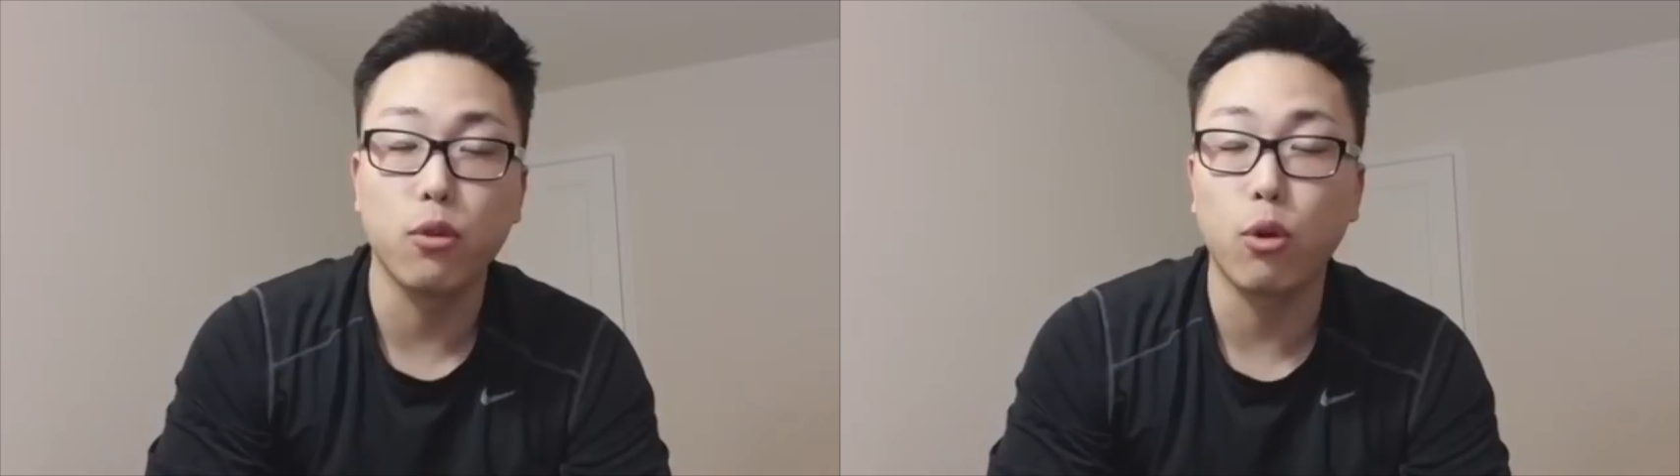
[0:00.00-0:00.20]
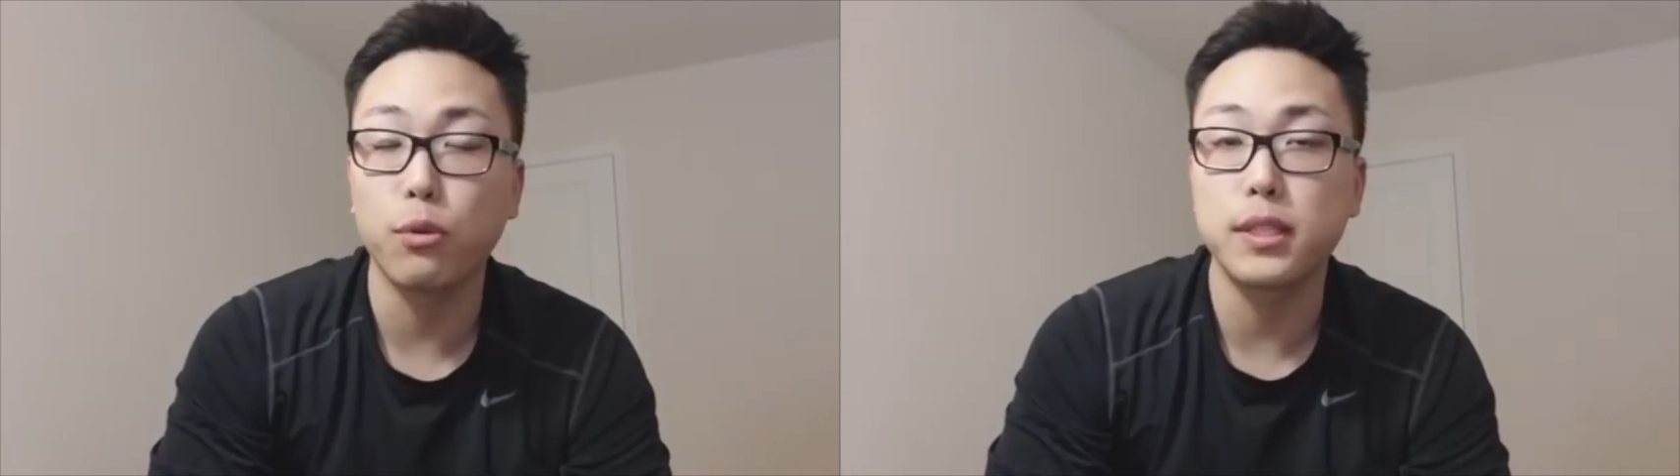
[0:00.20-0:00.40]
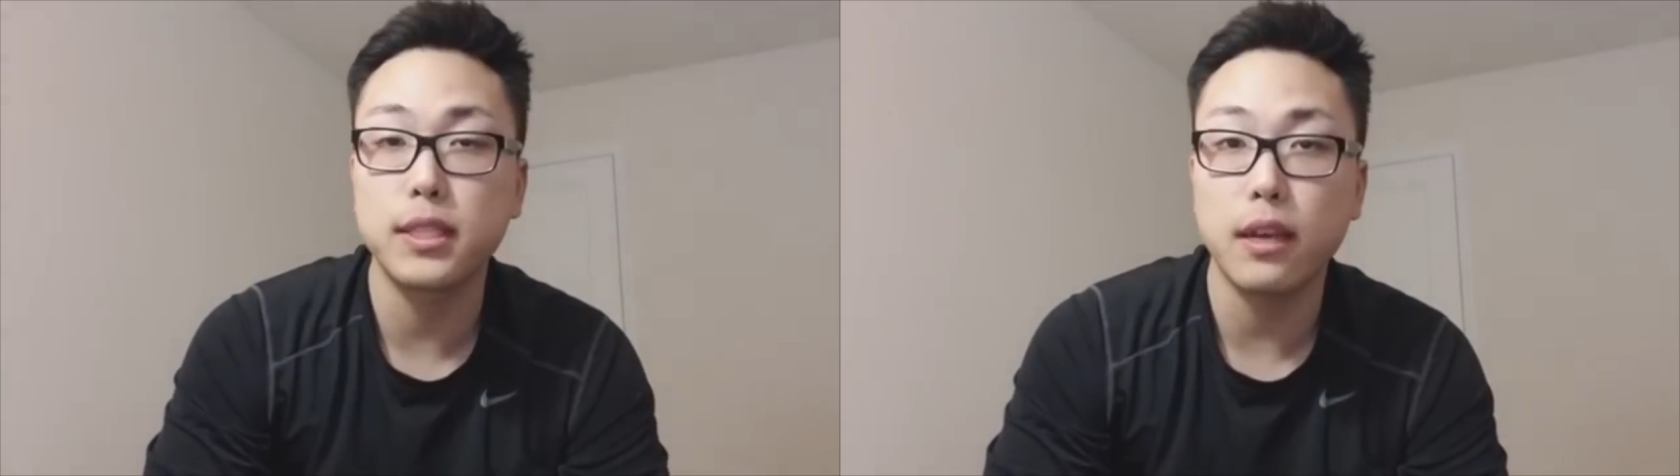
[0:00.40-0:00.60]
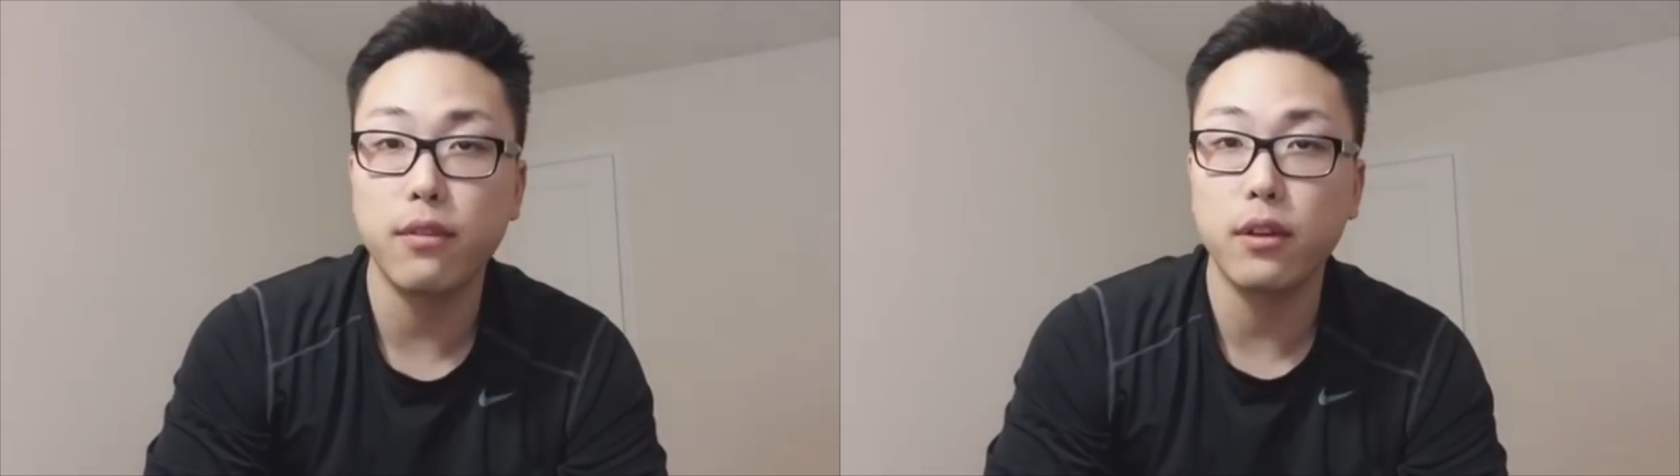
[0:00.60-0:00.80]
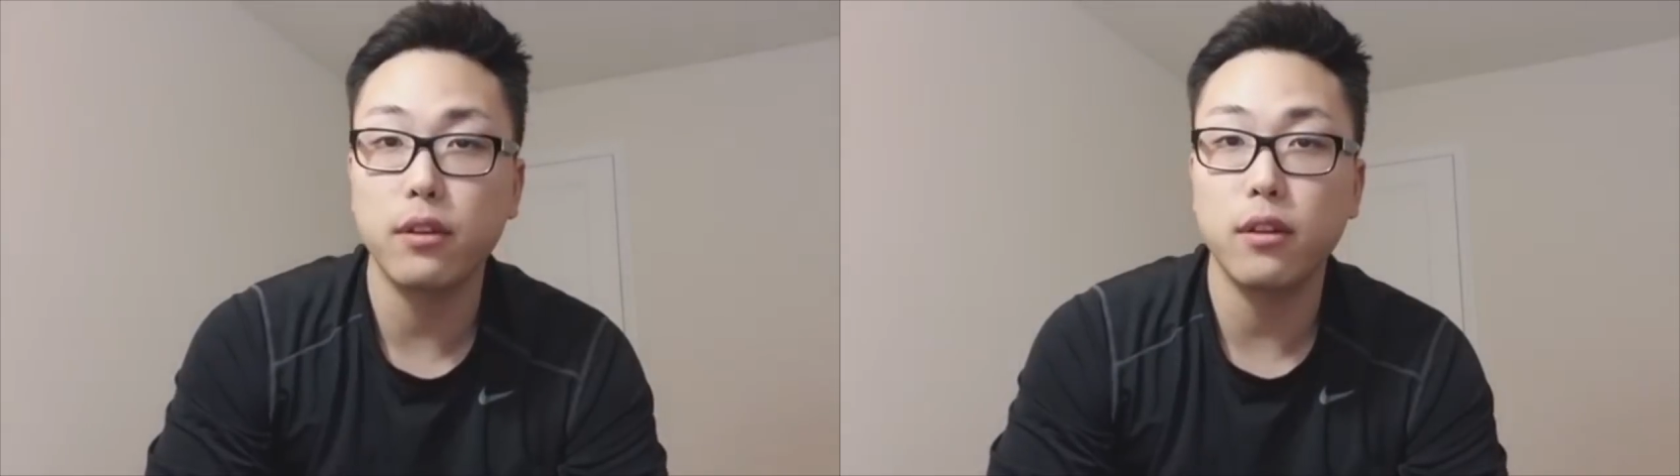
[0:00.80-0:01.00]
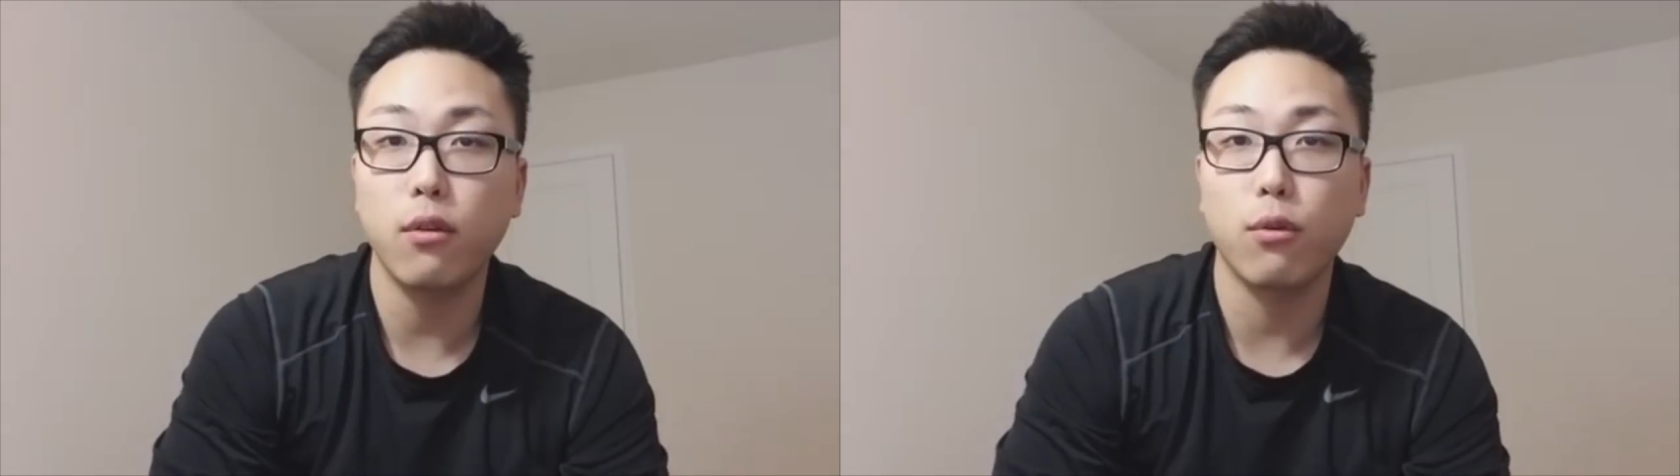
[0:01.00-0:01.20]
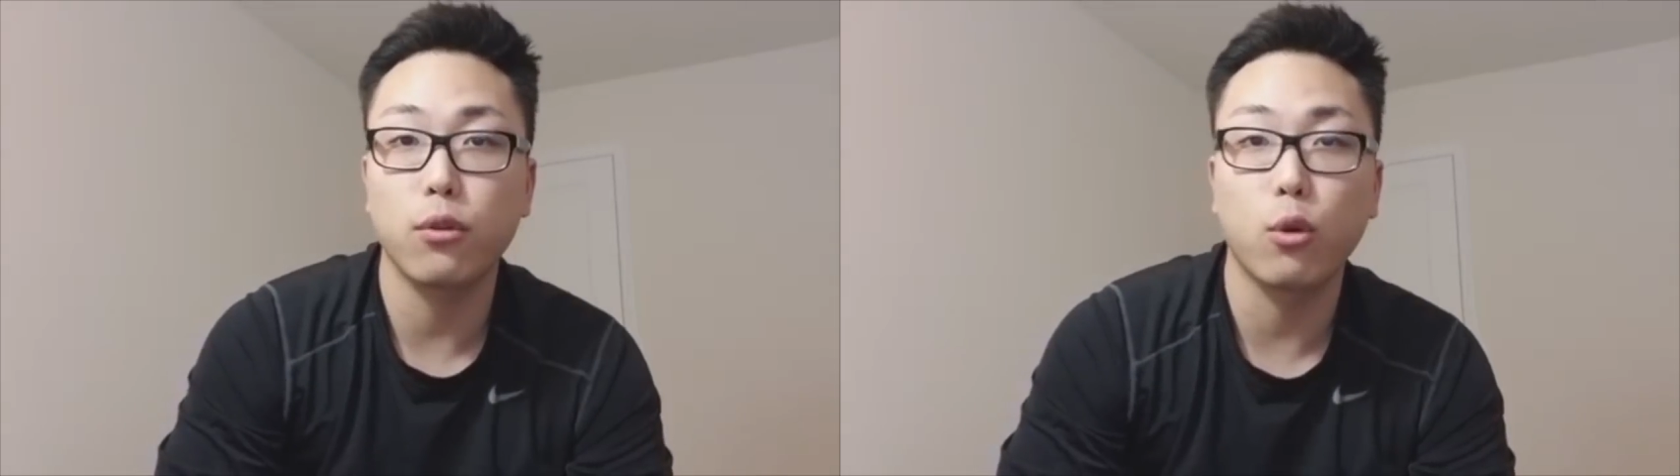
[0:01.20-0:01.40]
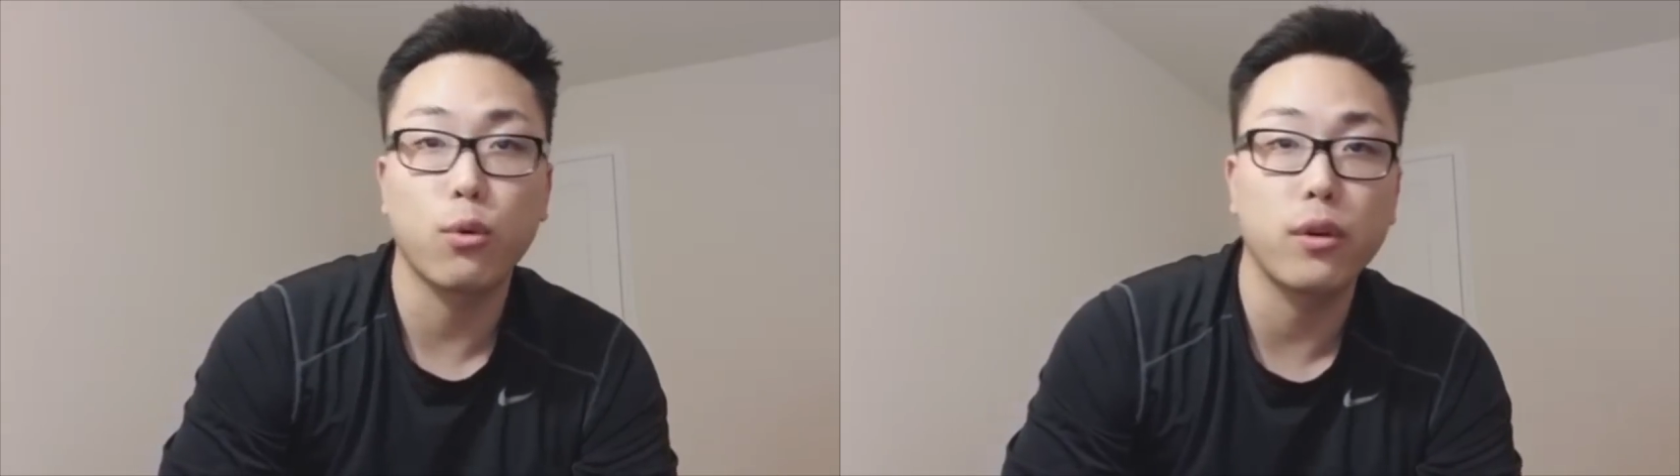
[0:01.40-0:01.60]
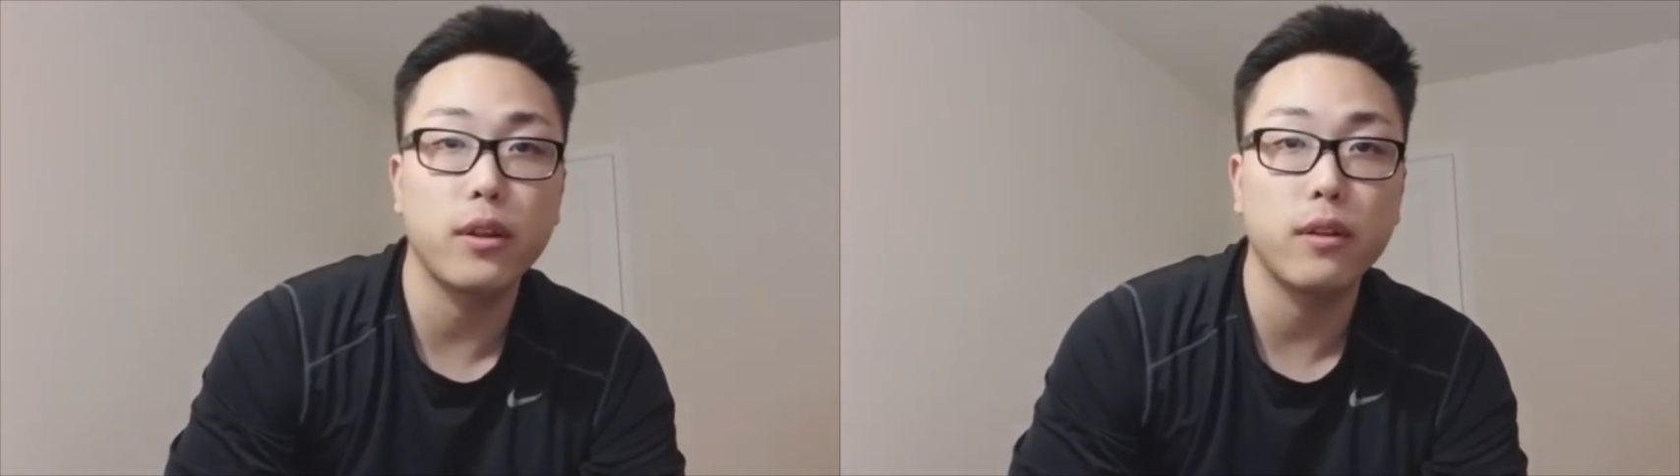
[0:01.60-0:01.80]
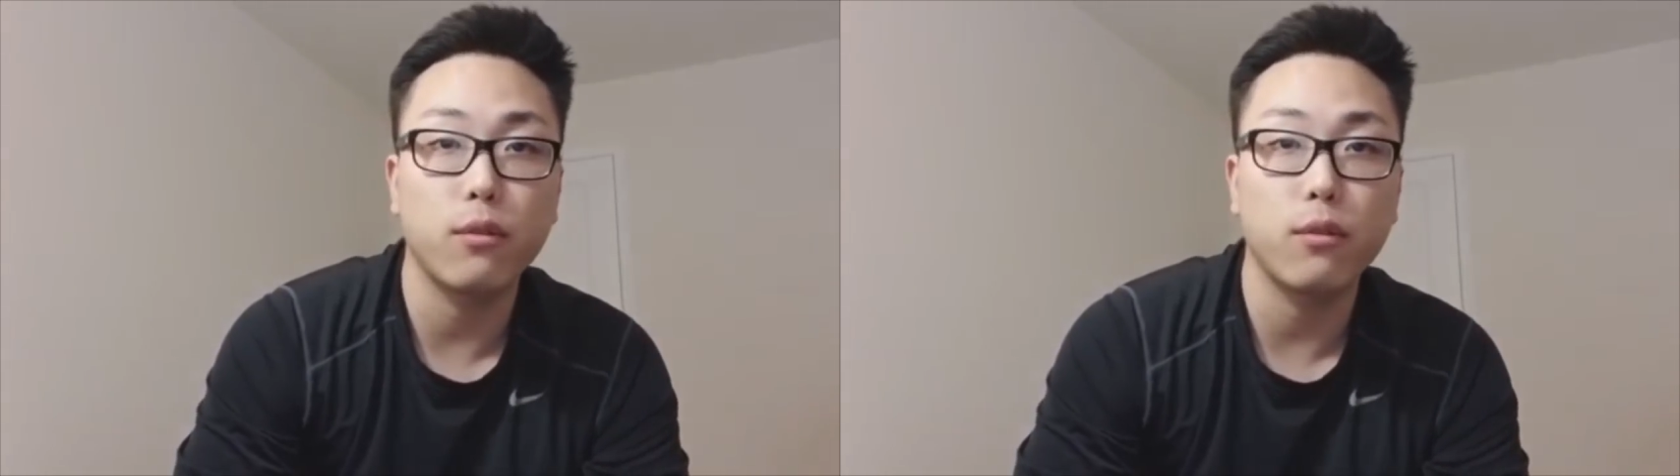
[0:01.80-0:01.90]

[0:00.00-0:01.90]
Norwood 7 or Norwood